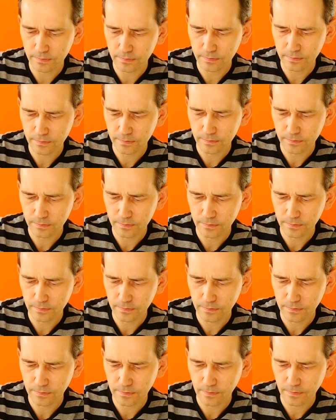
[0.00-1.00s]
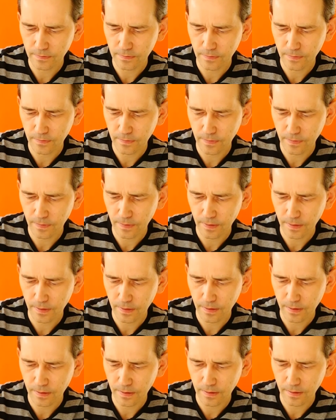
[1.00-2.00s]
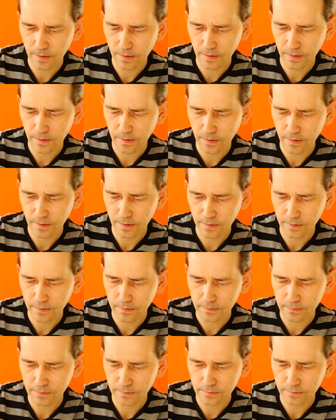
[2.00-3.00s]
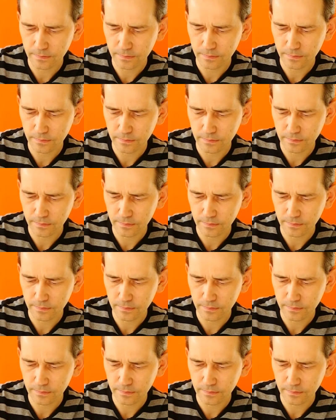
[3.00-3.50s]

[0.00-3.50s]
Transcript: Nothing is said.